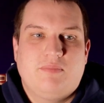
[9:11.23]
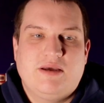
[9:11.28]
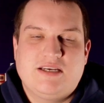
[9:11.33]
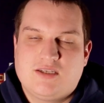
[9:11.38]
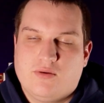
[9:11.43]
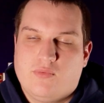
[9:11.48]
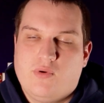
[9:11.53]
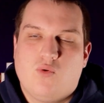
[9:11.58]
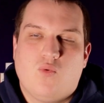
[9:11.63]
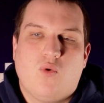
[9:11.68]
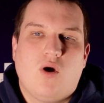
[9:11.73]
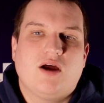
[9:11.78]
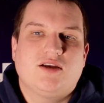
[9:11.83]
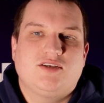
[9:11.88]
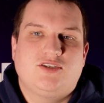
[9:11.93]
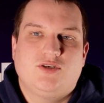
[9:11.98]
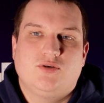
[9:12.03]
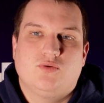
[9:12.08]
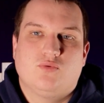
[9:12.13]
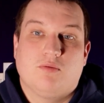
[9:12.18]
Basically, we
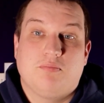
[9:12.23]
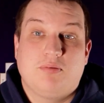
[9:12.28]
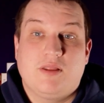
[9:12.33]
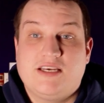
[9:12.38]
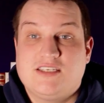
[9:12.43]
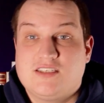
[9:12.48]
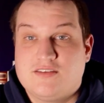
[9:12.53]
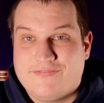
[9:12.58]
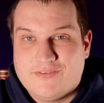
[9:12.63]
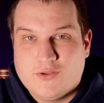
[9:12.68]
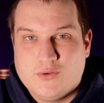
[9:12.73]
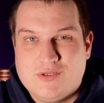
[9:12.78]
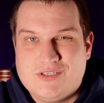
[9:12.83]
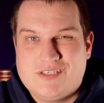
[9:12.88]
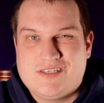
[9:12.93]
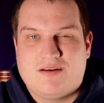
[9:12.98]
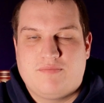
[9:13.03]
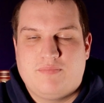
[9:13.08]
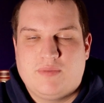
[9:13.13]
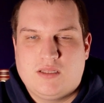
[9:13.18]
want to replace the
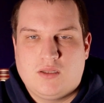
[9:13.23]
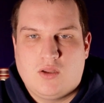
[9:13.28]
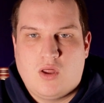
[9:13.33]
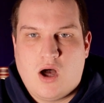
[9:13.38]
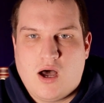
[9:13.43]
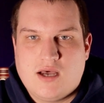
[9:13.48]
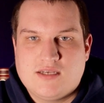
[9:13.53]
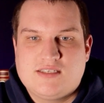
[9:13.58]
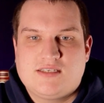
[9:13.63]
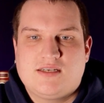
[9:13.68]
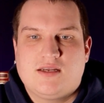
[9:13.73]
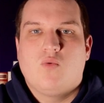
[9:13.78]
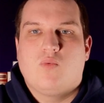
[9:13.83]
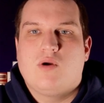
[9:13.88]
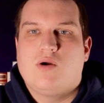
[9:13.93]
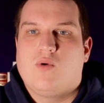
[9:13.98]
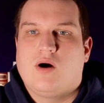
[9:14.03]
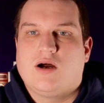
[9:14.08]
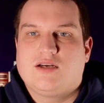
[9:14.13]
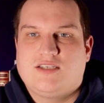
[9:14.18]
fluids that have been lost.
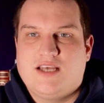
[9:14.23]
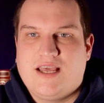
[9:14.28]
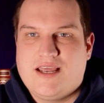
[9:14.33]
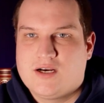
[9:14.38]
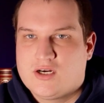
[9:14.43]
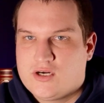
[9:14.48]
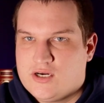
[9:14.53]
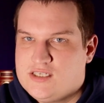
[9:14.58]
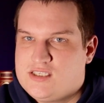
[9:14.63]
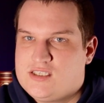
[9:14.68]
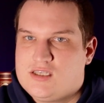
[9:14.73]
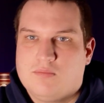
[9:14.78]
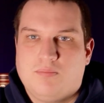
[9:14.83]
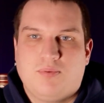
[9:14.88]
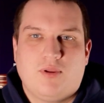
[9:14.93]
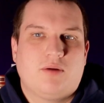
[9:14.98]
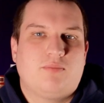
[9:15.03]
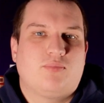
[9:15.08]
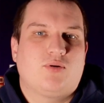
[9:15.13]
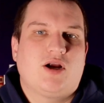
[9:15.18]
We want to increase their
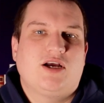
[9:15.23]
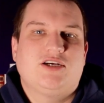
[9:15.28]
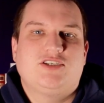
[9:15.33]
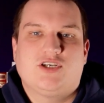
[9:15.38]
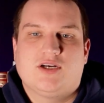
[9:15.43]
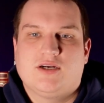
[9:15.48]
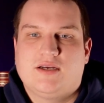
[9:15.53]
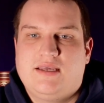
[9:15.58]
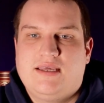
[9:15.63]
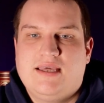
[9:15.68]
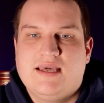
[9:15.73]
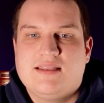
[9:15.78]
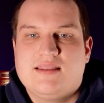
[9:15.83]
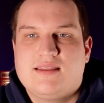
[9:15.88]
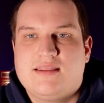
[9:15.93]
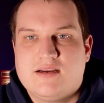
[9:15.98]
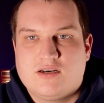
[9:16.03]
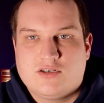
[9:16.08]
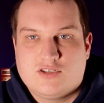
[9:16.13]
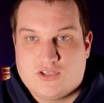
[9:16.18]
blood pressure,
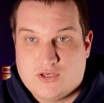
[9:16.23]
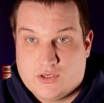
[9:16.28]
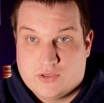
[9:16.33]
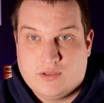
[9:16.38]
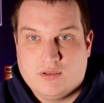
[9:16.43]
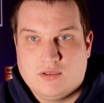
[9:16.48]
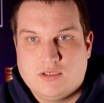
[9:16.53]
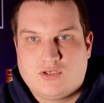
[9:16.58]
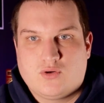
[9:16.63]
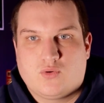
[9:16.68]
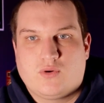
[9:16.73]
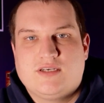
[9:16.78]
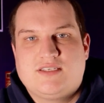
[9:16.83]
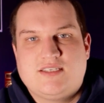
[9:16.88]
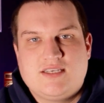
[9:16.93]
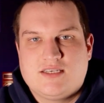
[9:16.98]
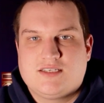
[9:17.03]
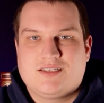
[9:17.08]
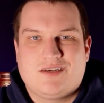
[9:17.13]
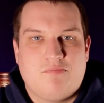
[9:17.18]
get their circulatory
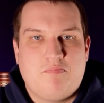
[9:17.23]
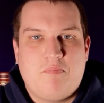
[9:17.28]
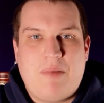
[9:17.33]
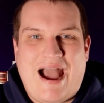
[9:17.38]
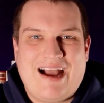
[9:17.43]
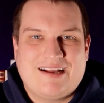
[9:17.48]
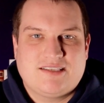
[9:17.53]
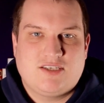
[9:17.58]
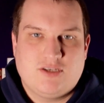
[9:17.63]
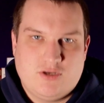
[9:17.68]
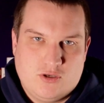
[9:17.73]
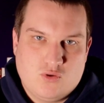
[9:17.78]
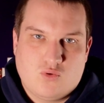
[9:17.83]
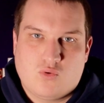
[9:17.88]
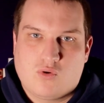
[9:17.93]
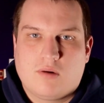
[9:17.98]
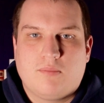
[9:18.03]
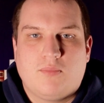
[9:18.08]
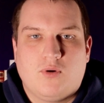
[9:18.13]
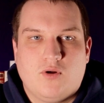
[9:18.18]
system back to
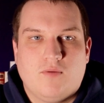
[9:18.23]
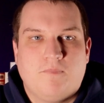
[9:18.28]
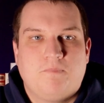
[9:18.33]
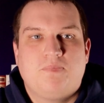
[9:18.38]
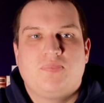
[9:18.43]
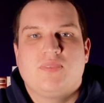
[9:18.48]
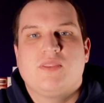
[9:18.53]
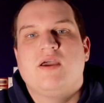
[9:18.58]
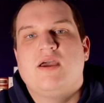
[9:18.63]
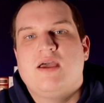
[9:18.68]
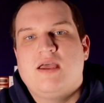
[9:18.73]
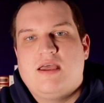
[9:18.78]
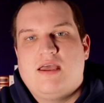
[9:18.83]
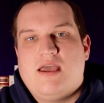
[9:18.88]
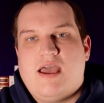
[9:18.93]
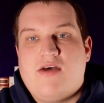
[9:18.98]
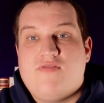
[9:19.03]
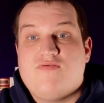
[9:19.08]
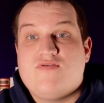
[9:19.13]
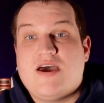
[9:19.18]
normal,
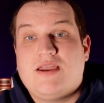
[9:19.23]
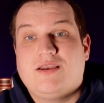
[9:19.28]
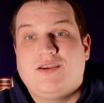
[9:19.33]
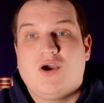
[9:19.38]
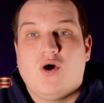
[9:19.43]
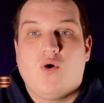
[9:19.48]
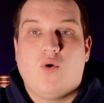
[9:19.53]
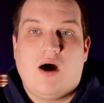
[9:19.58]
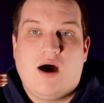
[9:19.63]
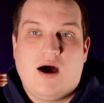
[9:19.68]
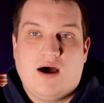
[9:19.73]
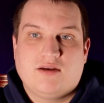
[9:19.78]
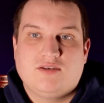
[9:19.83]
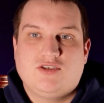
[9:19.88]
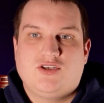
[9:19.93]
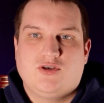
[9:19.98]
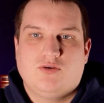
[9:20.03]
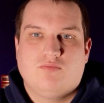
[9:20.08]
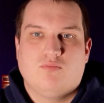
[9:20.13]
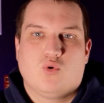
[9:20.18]
and then go
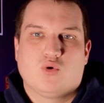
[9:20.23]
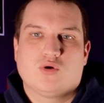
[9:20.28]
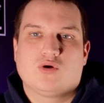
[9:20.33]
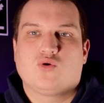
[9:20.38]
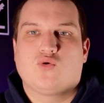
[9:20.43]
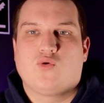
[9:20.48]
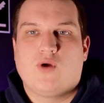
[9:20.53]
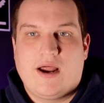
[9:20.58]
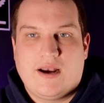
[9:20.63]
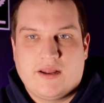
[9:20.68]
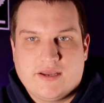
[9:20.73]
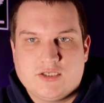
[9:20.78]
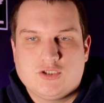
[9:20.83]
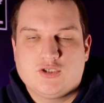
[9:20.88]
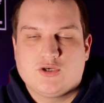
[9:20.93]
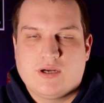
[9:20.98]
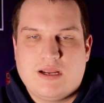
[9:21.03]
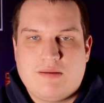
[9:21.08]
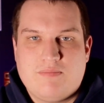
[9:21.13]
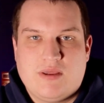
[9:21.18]
on to more chronic
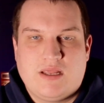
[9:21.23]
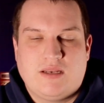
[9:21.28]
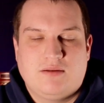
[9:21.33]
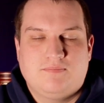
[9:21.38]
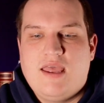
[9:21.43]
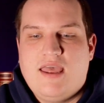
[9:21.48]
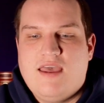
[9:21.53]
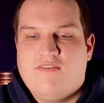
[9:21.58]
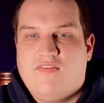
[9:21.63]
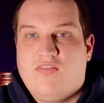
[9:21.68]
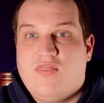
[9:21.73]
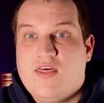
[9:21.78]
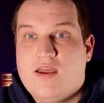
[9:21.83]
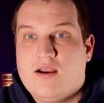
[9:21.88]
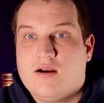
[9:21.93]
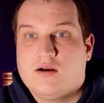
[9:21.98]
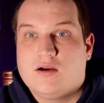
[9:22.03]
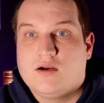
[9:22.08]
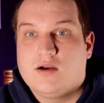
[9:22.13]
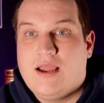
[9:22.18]
treatment. If
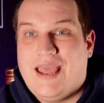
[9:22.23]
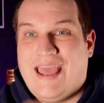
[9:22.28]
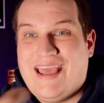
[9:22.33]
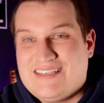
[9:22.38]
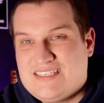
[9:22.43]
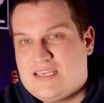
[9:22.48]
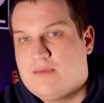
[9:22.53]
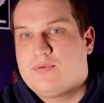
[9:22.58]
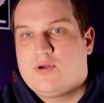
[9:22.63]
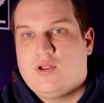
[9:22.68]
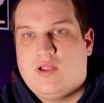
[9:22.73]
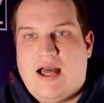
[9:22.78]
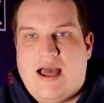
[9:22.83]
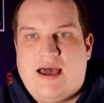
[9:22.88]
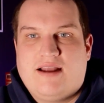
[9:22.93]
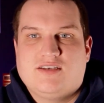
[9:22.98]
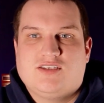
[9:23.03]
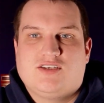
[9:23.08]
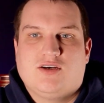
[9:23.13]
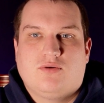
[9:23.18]
they're atypical
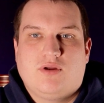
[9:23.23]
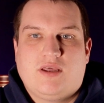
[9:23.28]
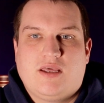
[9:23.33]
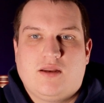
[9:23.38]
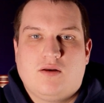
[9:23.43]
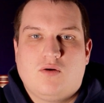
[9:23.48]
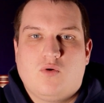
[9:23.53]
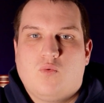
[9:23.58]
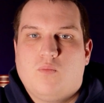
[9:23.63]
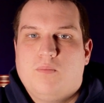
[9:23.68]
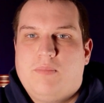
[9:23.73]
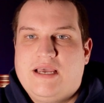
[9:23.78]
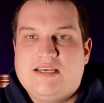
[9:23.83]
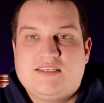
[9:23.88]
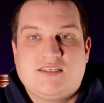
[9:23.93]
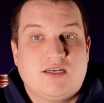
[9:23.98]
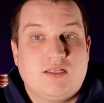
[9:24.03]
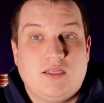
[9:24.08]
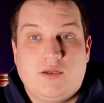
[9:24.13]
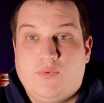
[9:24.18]
Addisonian,
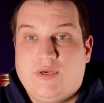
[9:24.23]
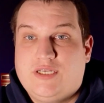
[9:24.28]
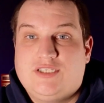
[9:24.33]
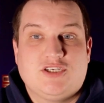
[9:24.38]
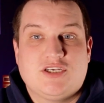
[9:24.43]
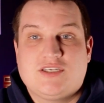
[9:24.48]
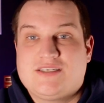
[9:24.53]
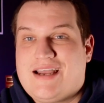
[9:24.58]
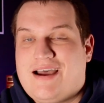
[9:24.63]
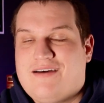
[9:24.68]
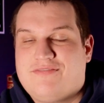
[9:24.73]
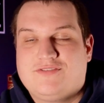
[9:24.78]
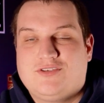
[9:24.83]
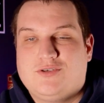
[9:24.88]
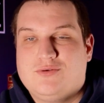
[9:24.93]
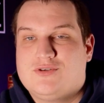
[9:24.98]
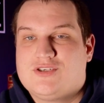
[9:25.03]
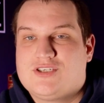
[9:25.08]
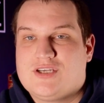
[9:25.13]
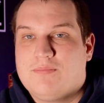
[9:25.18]
basically we just have
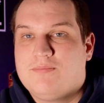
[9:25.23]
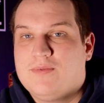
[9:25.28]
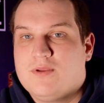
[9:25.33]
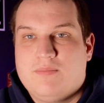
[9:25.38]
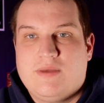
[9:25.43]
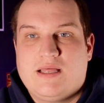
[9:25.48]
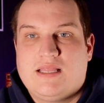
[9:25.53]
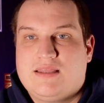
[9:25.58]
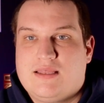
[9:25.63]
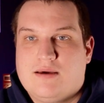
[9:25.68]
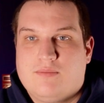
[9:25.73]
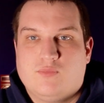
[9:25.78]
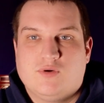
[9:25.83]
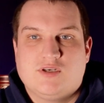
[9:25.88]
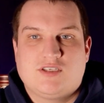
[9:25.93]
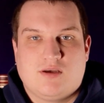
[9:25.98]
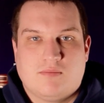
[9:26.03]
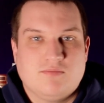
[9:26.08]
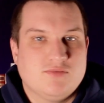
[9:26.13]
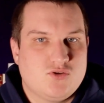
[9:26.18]
to supplement them
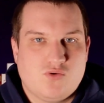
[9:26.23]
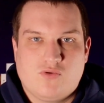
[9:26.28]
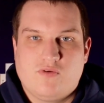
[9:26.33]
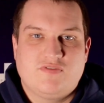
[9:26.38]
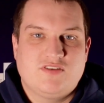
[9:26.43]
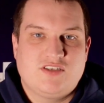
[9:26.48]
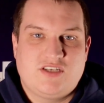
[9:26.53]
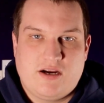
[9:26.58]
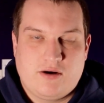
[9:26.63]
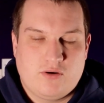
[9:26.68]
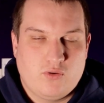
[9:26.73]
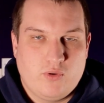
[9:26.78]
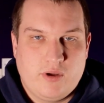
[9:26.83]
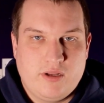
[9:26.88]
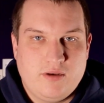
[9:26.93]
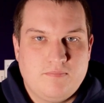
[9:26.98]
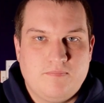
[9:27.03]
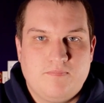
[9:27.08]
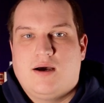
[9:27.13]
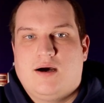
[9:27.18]
with some sort of
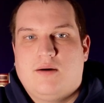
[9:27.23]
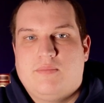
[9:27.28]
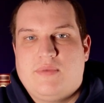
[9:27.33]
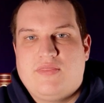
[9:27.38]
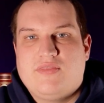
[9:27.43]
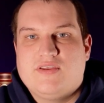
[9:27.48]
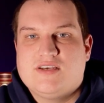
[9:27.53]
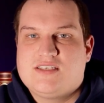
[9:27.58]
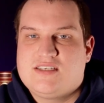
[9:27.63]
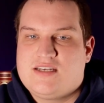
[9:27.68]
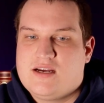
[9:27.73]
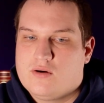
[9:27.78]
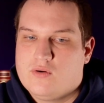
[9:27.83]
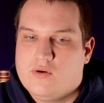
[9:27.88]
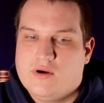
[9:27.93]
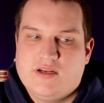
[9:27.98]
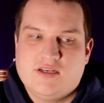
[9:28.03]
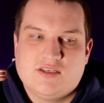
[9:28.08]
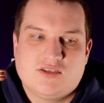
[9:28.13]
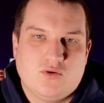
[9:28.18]
steroid, and this
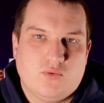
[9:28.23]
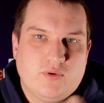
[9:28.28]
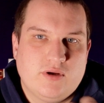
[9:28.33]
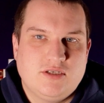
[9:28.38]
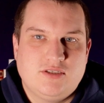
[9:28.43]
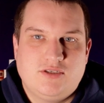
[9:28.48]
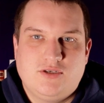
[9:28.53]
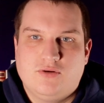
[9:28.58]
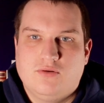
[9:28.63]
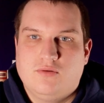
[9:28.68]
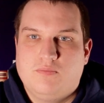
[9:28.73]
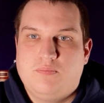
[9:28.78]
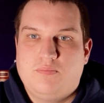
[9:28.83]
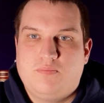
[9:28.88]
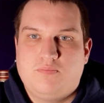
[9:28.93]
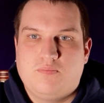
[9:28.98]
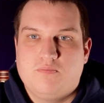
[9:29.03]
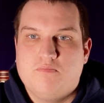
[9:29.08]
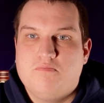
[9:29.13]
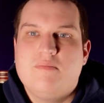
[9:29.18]
steroid is going to
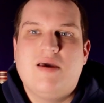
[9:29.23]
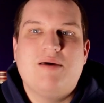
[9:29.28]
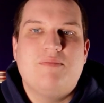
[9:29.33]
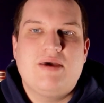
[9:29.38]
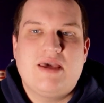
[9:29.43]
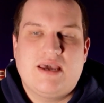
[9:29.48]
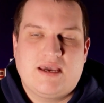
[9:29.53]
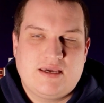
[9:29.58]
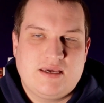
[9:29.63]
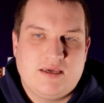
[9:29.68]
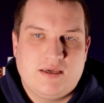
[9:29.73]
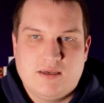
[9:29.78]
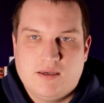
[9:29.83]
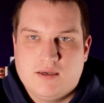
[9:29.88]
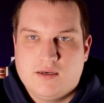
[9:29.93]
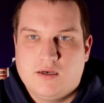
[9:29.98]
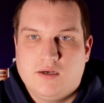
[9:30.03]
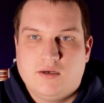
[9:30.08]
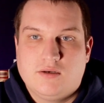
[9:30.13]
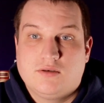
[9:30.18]
mimic
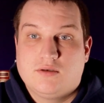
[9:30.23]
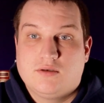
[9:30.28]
